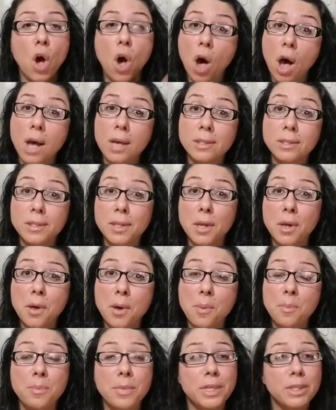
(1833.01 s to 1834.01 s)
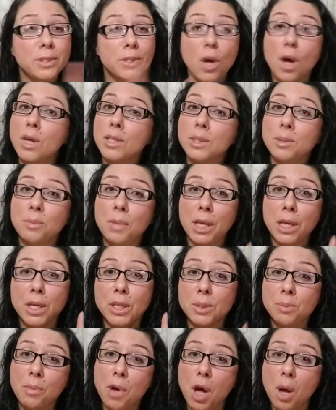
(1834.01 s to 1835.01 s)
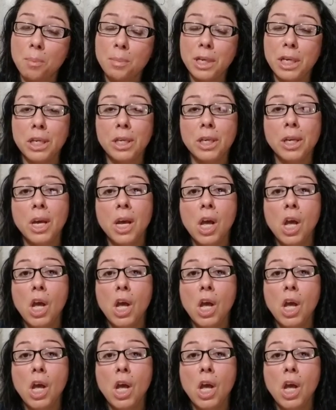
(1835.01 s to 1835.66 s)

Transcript: awesome. He's awesome like his mommy.